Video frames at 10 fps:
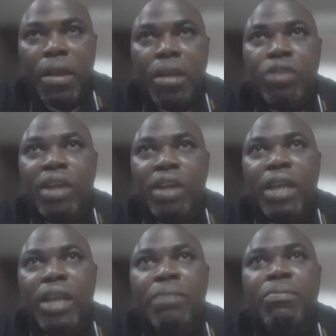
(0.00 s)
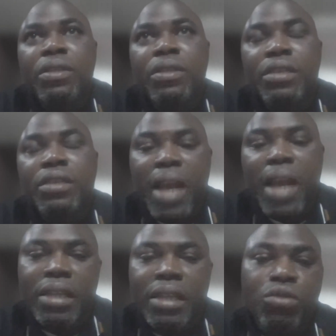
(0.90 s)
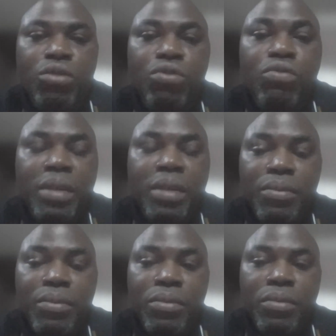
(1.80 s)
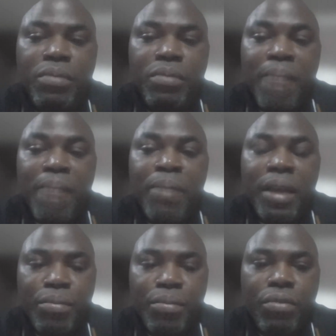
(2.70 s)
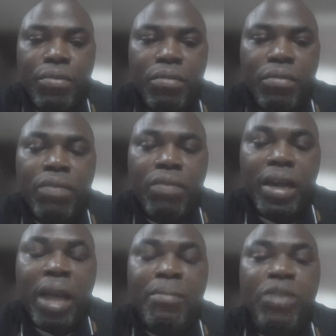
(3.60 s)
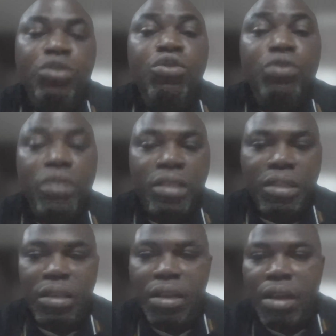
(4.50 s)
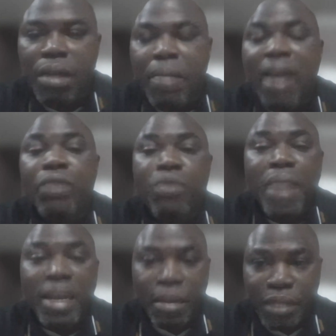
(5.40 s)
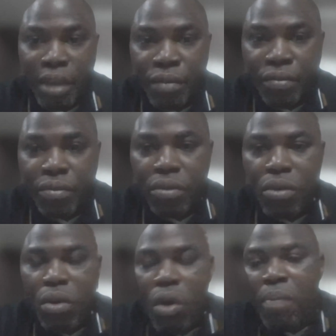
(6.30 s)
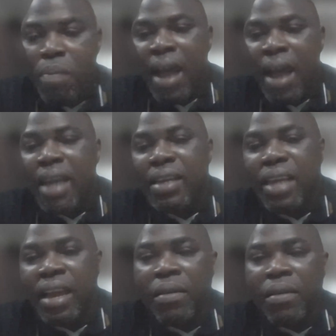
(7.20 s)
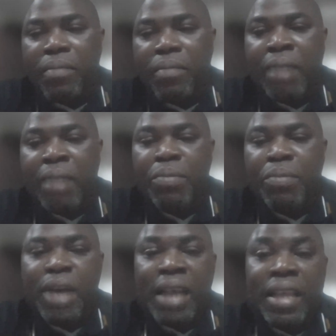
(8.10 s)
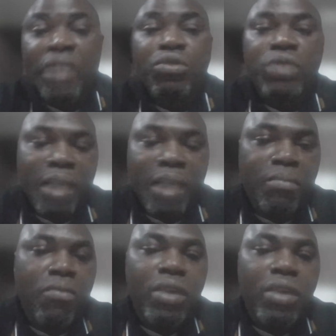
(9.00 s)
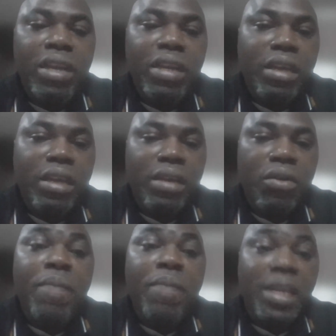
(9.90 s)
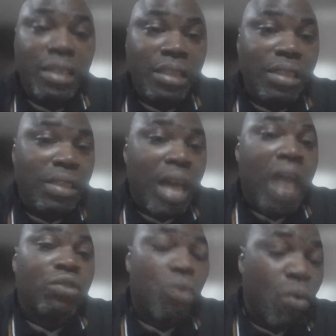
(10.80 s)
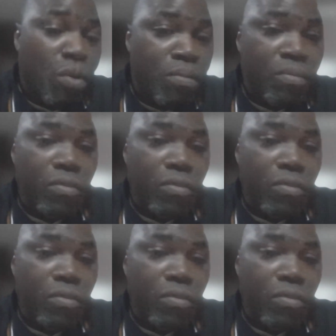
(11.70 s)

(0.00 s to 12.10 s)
is to actually see whether these two will be able to, will be applicable, where can be used by the women themselves or by the by people that attend to them within the communities at home,